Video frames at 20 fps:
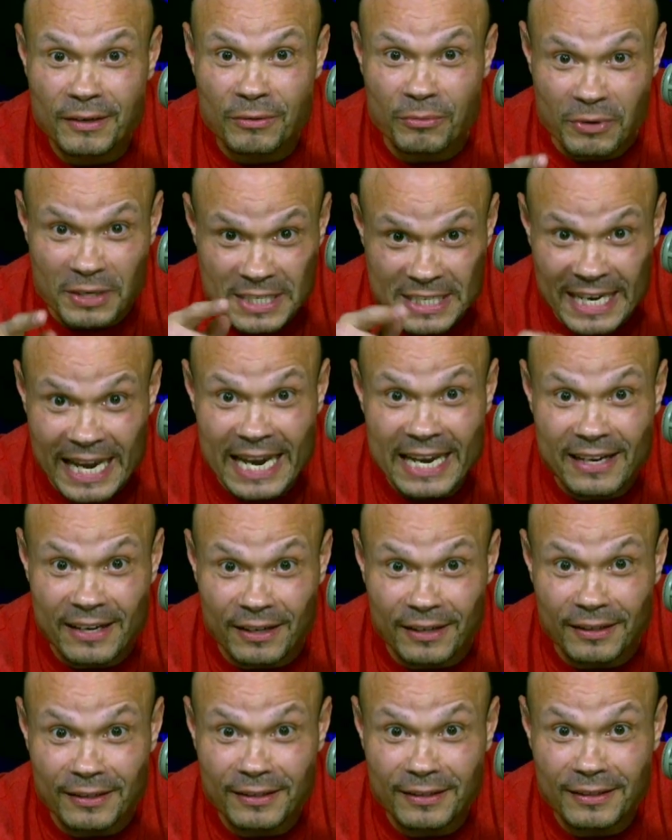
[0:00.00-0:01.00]
was
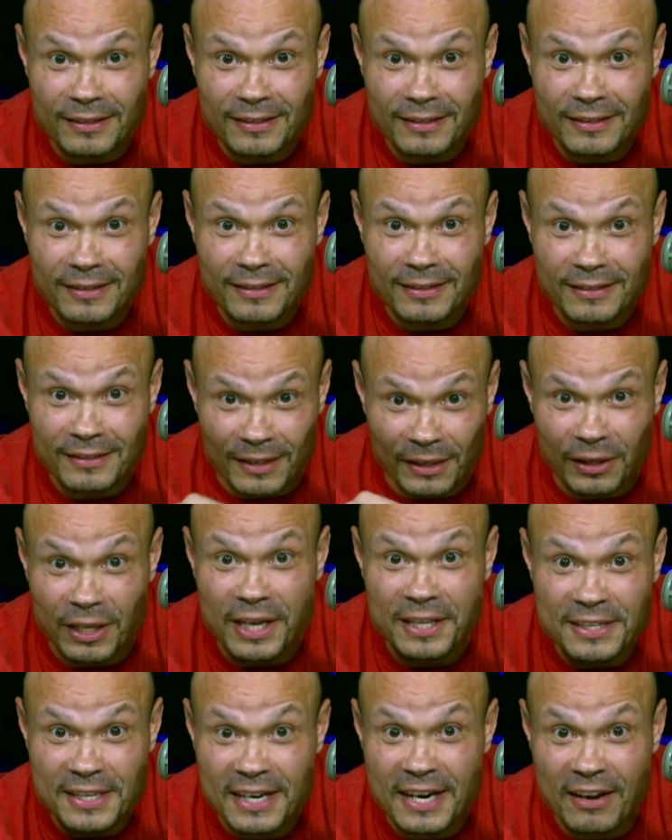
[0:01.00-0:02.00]
Gaeta, the
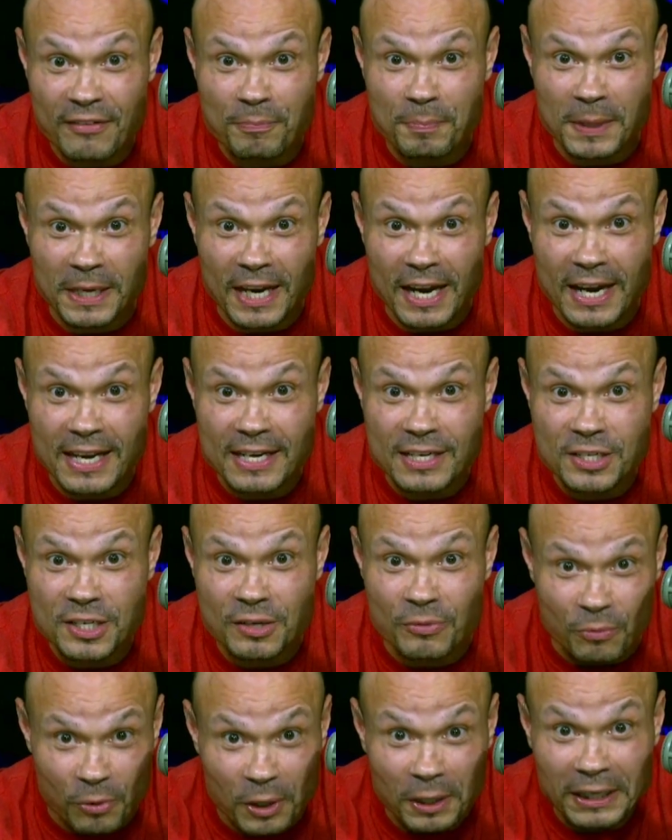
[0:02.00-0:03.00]
London FBI
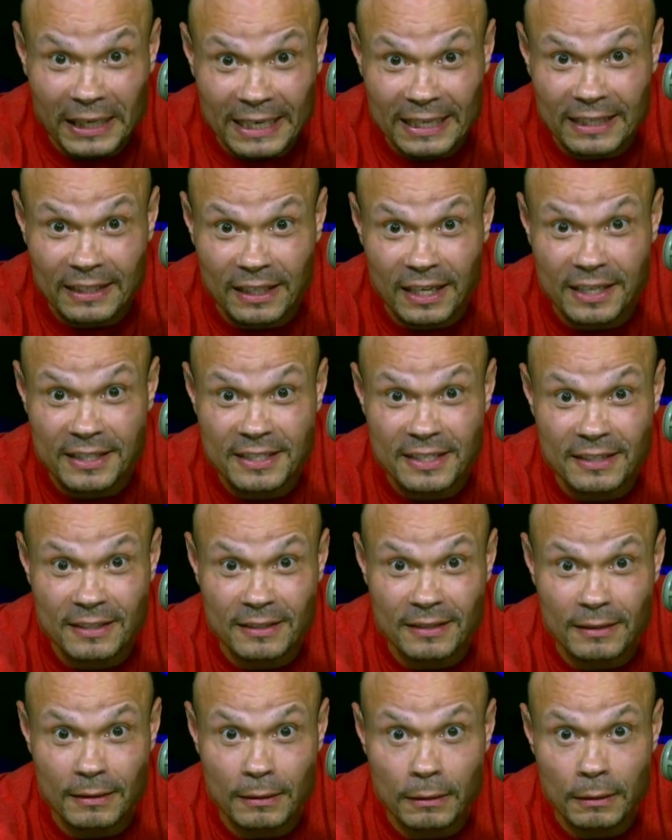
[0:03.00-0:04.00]
agent working in London,
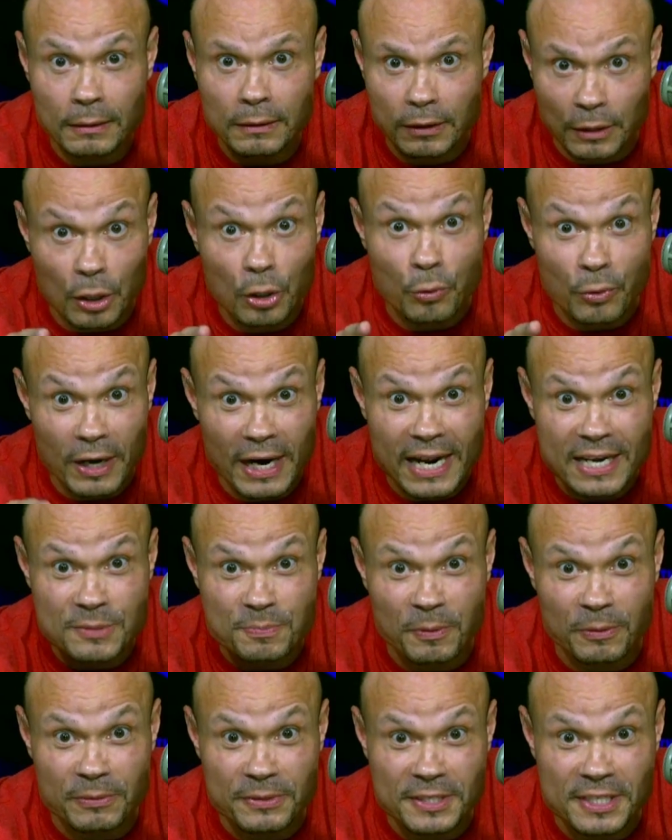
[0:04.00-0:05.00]
you know, where
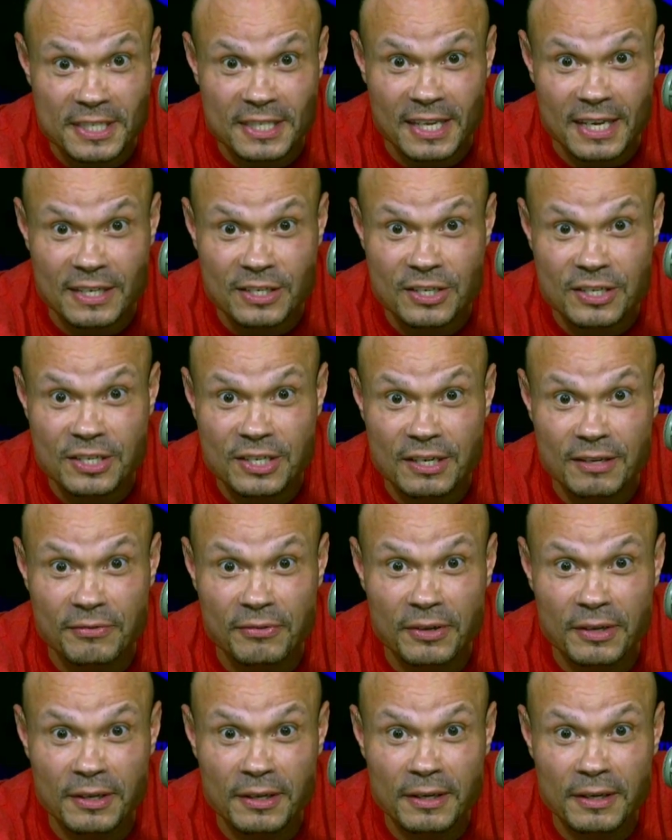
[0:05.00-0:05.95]
Haspel was a station chief,